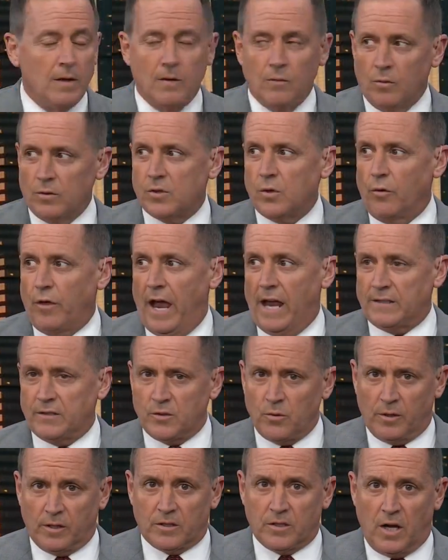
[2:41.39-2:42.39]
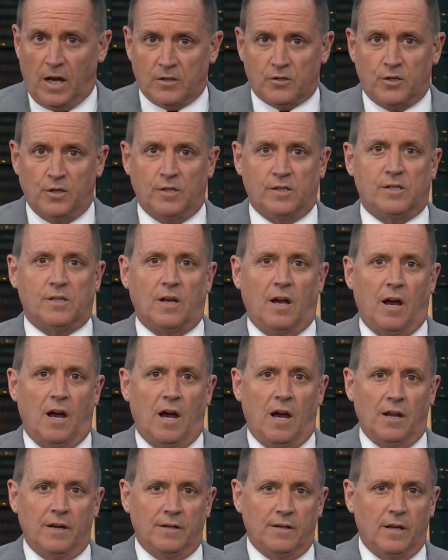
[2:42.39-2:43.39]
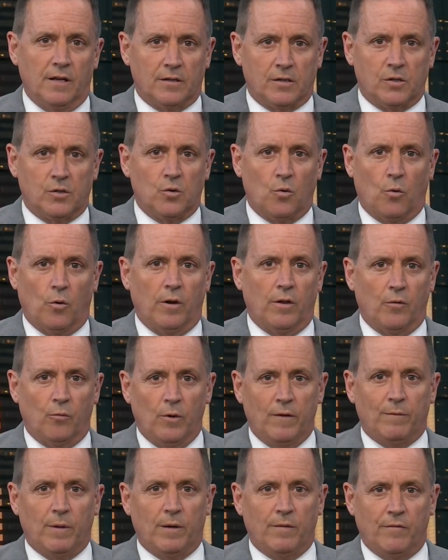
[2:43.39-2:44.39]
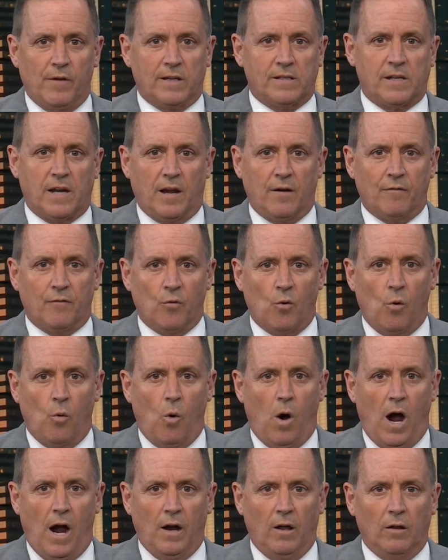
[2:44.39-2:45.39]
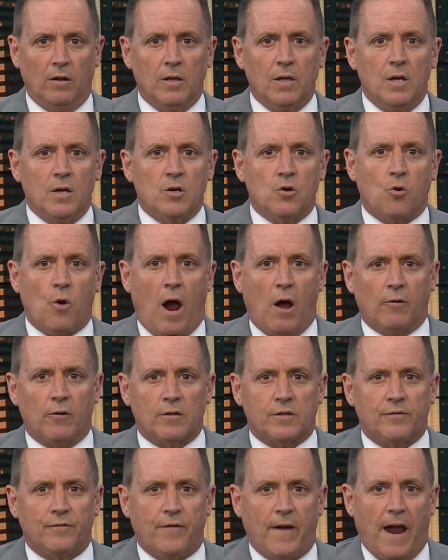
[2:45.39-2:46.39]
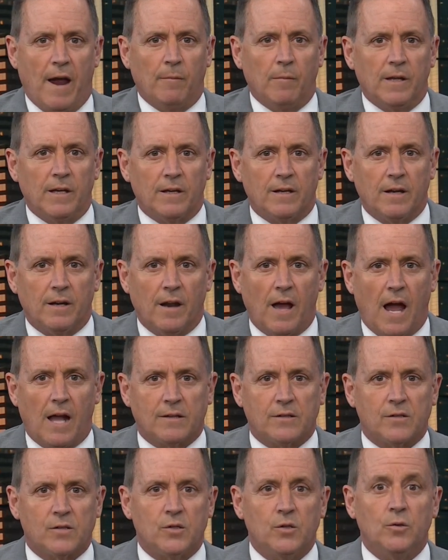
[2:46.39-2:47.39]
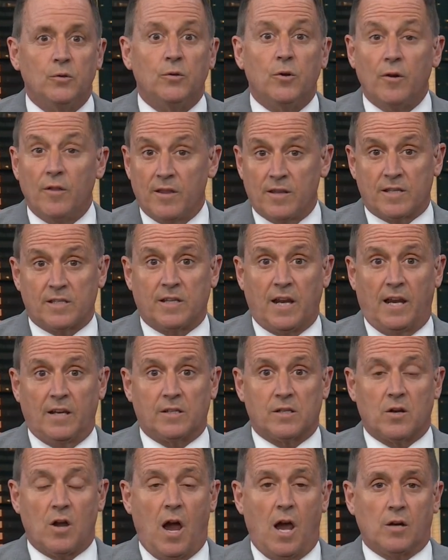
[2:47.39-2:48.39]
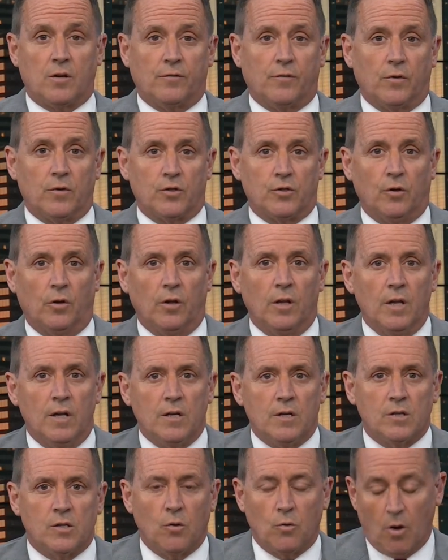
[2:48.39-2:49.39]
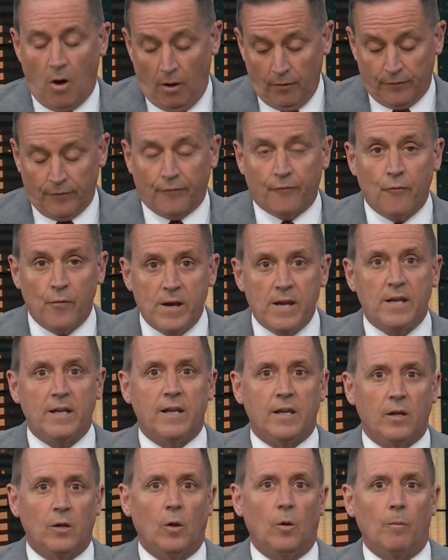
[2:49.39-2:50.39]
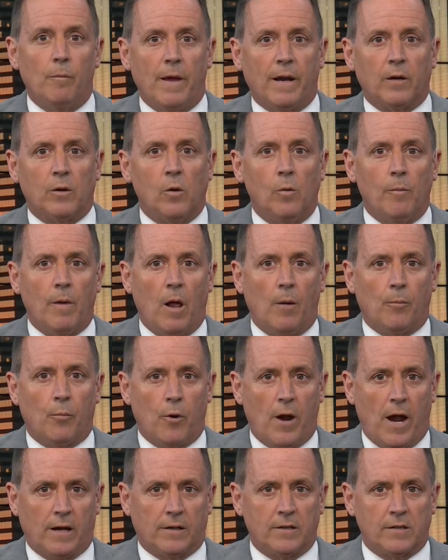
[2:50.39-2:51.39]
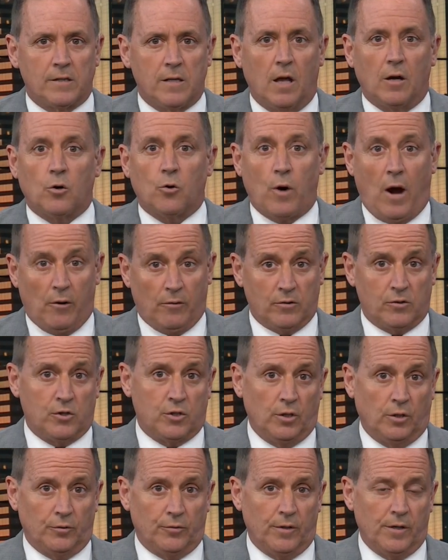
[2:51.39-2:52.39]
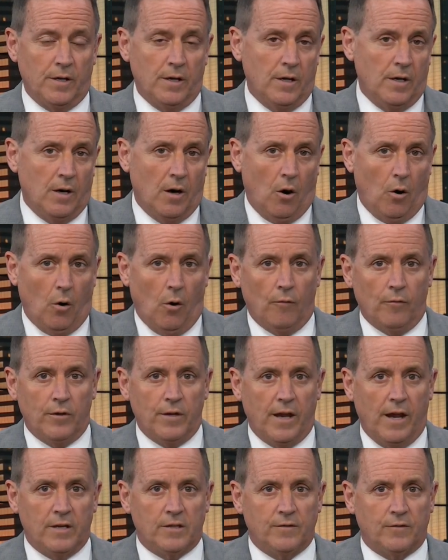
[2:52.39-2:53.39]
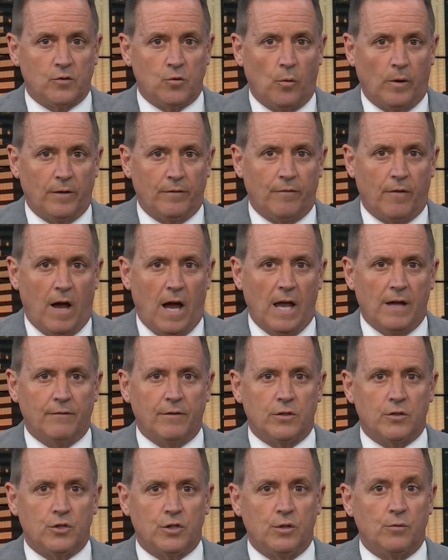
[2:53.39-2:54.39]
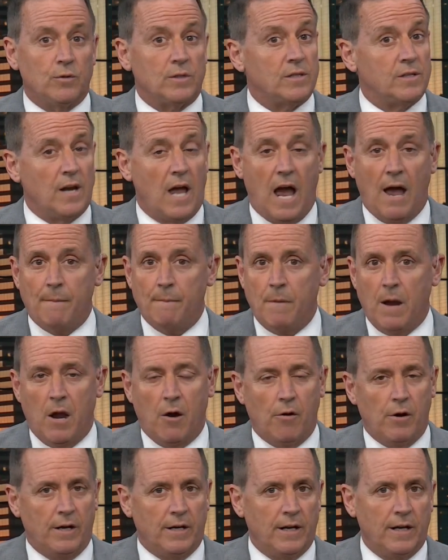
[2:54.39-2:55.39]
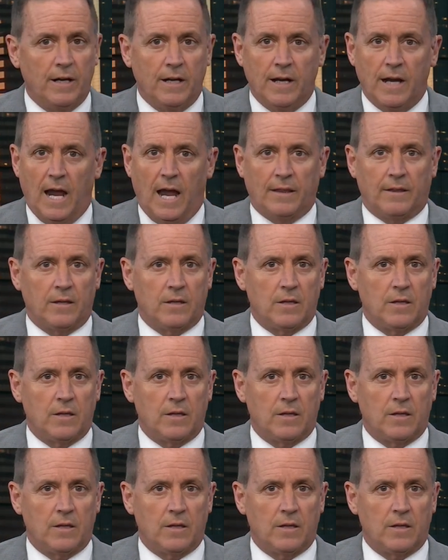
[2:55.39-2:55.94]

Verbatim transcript: Well, so that sort of touches on a story that we've been investigating for a while. Crowder's family cannot sue due to the state's controversial so-called free kill medical malpractice law. Crowder's children are over the age of 25, and she was not married at the